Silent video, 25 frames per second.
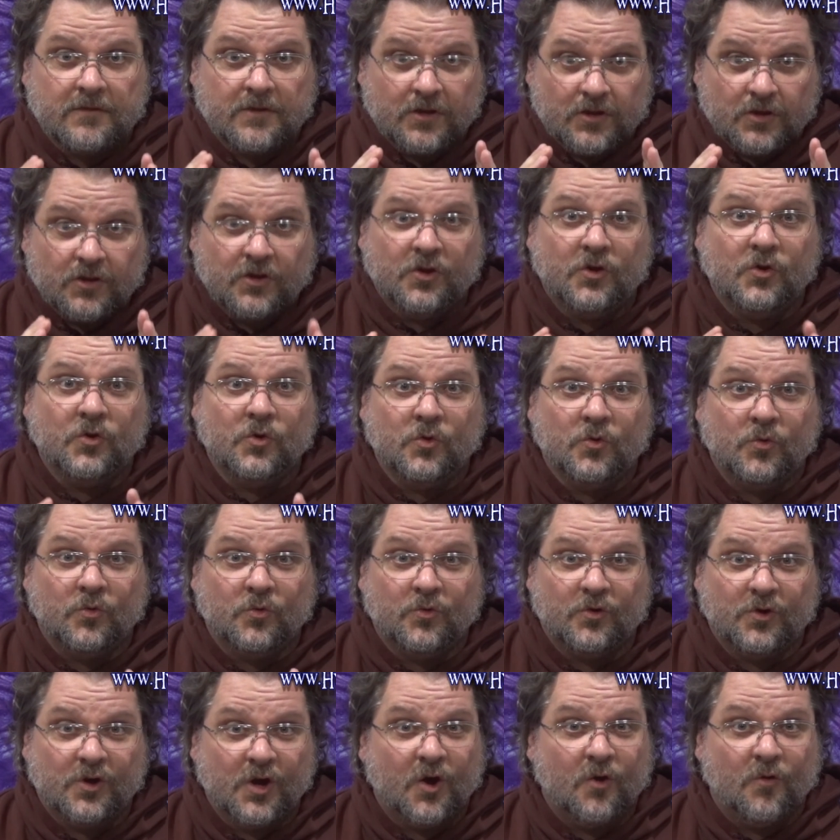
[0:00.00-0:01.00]
you
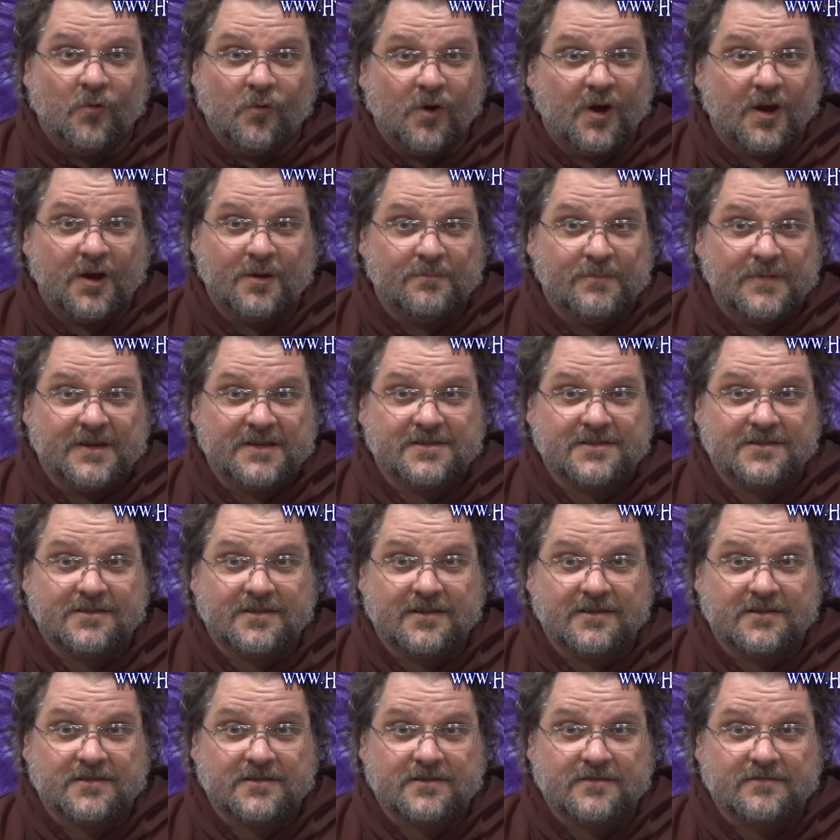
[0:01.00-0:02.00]
don't want to miss
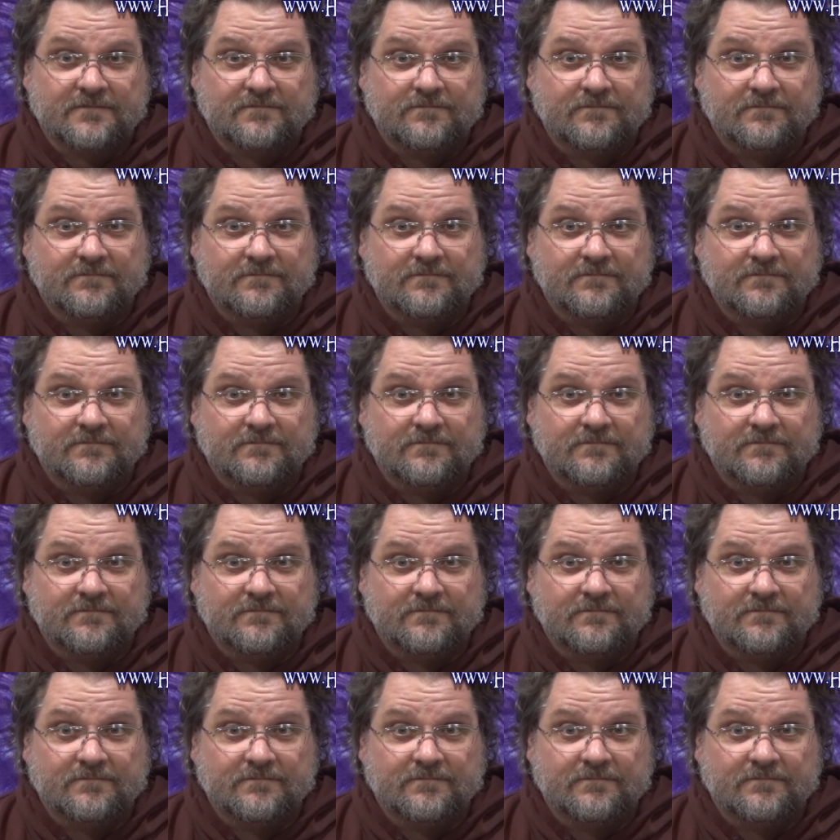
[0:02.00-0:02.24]
this.